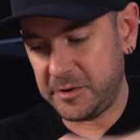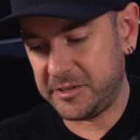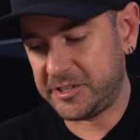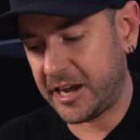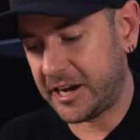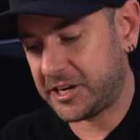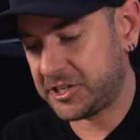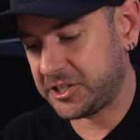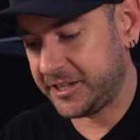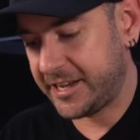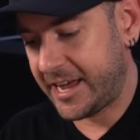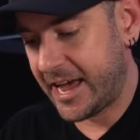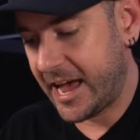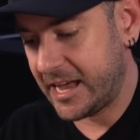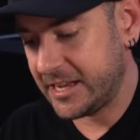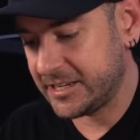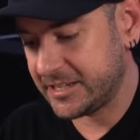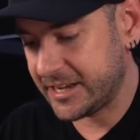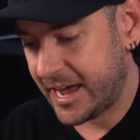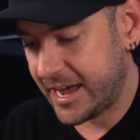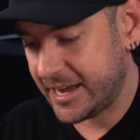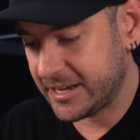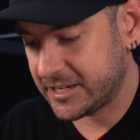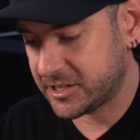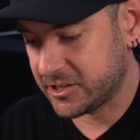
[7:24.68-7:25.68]
which actually has
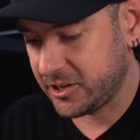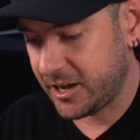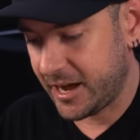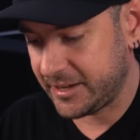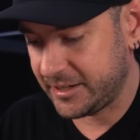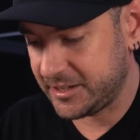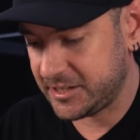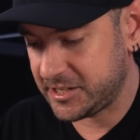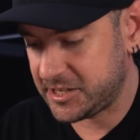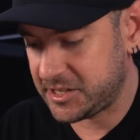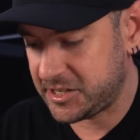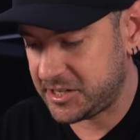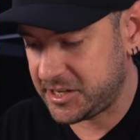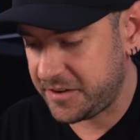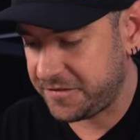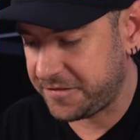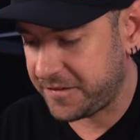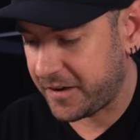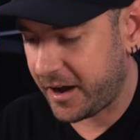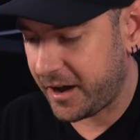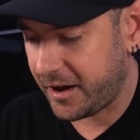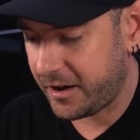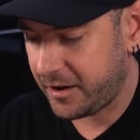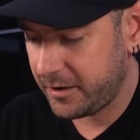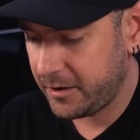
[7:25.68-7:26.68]
a slightly
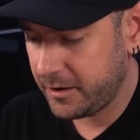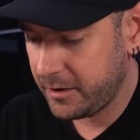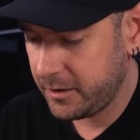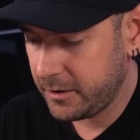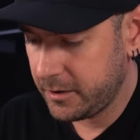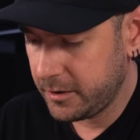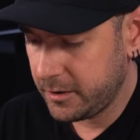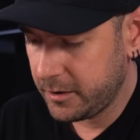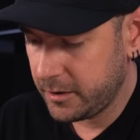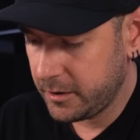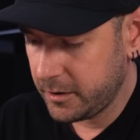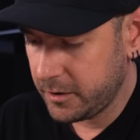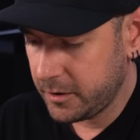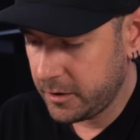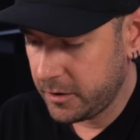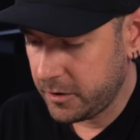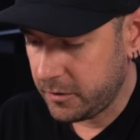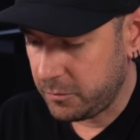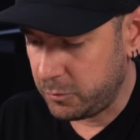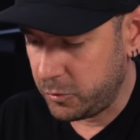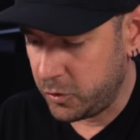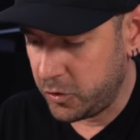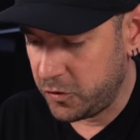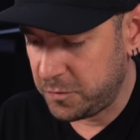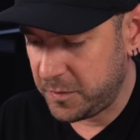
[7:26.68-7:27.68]
stiffer
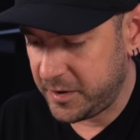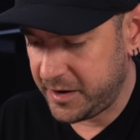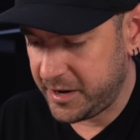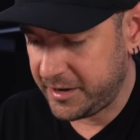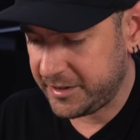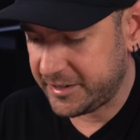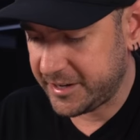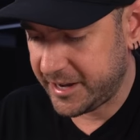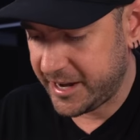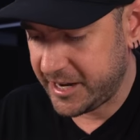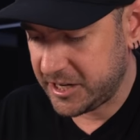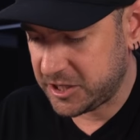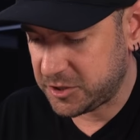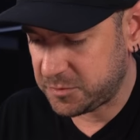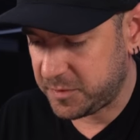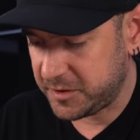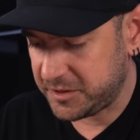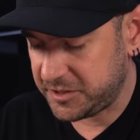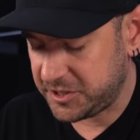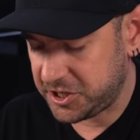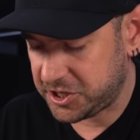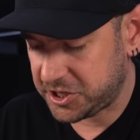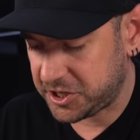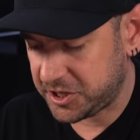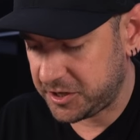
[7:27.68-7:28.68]
movement into each
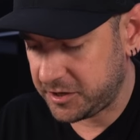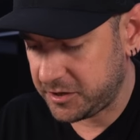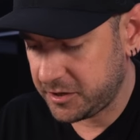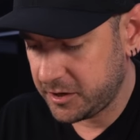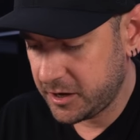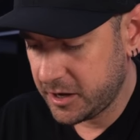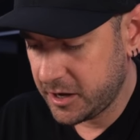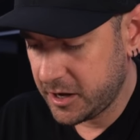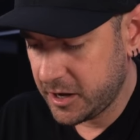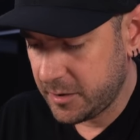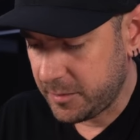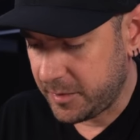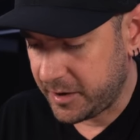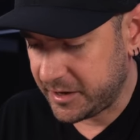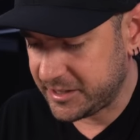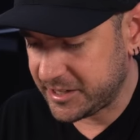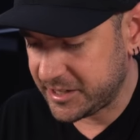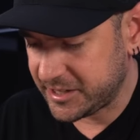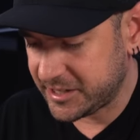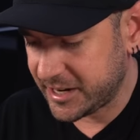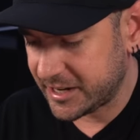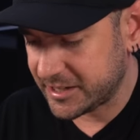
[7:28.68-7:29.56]
position, but it just